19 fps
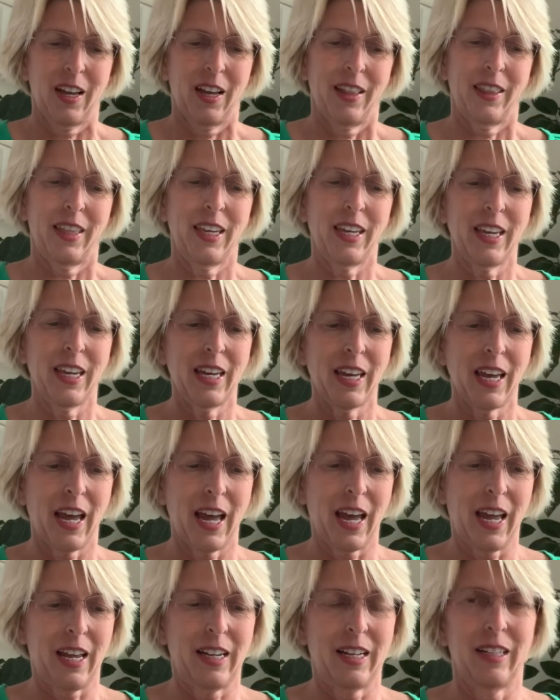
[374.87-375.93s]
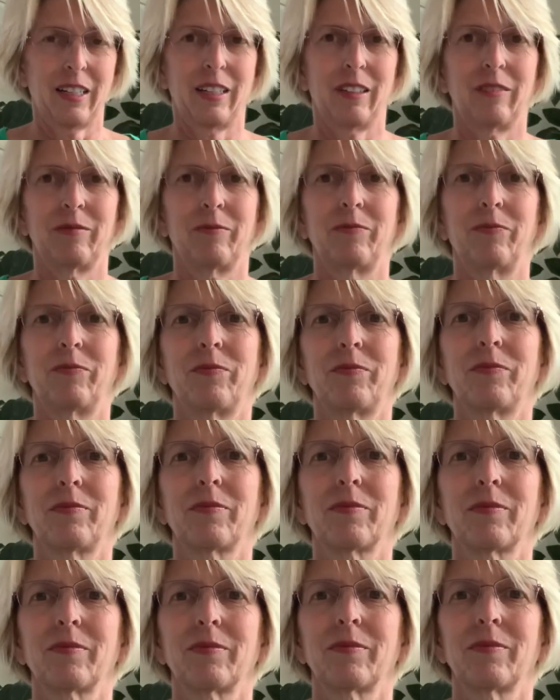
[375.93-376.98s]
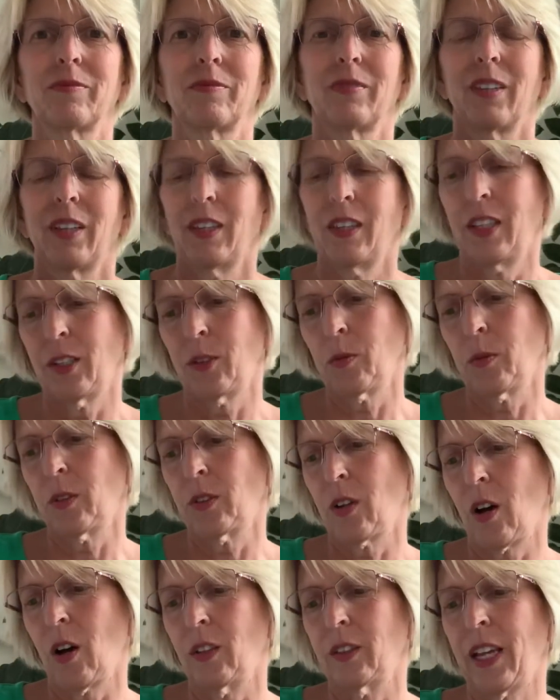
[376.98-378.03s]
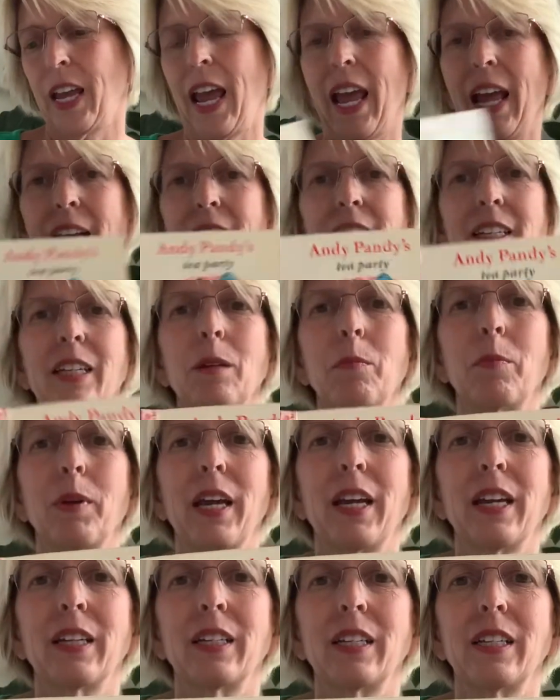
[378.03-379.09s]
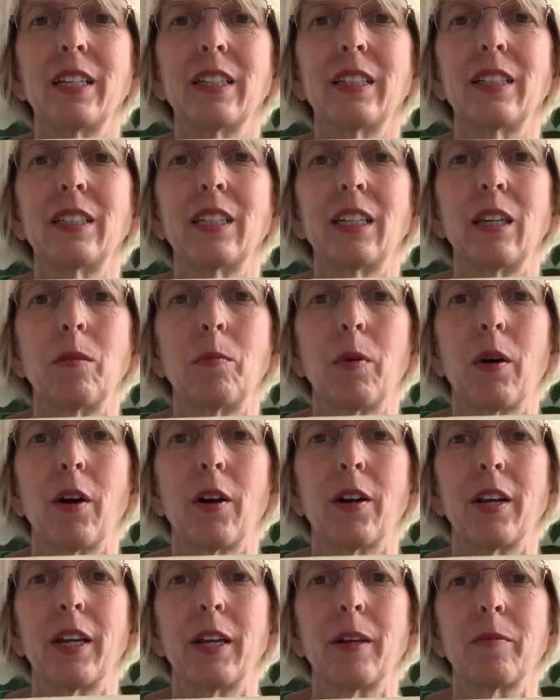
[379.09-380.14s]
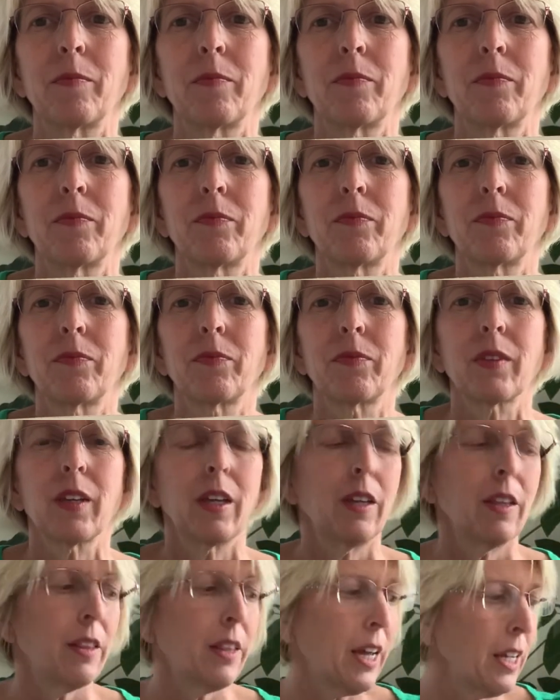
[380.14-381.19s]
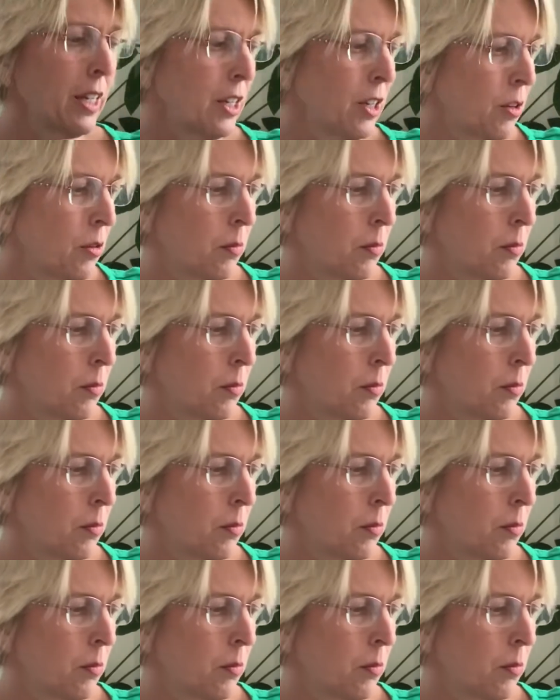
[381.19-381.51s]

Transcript: we? The end. This was called Andy Pandy's Tea Party. Thank you,